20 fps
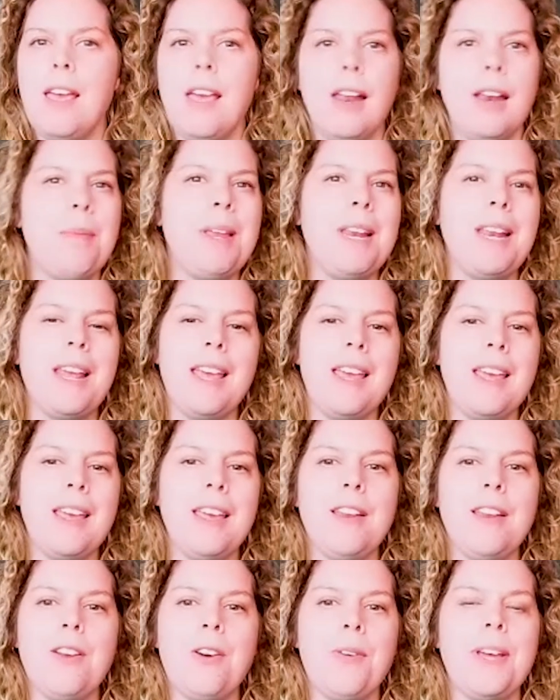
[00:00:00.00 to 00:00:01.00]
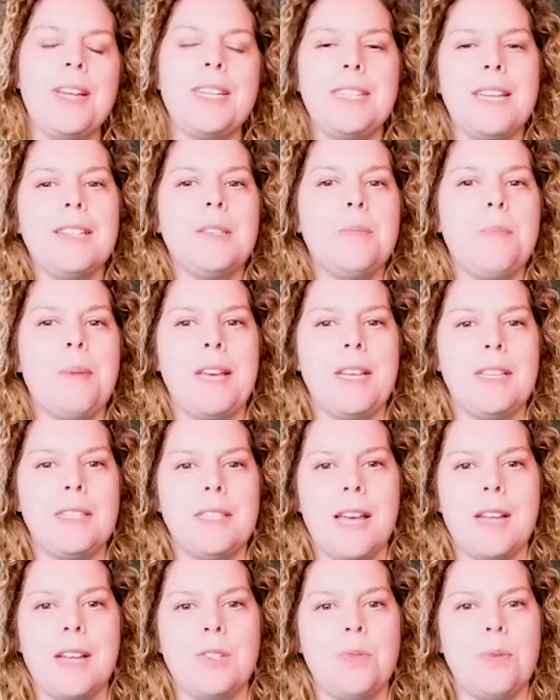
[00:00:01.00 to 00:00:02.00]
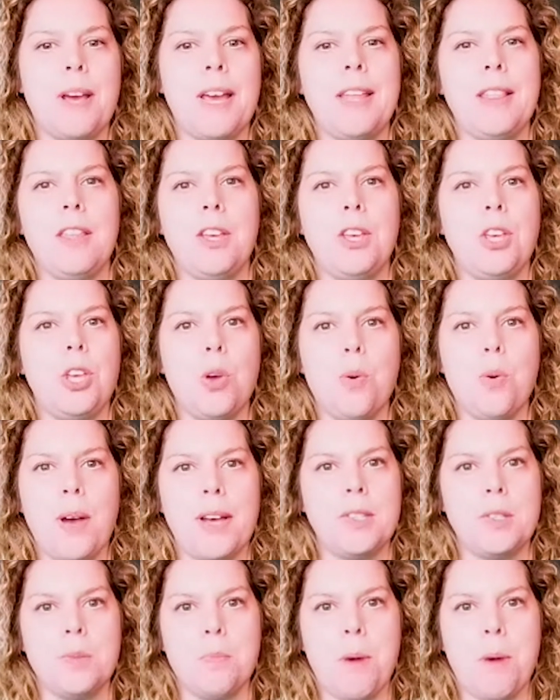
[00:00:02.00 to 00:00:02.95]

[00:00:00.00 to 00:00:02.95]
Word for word: I mean, it, you know, it does make sense, right? The US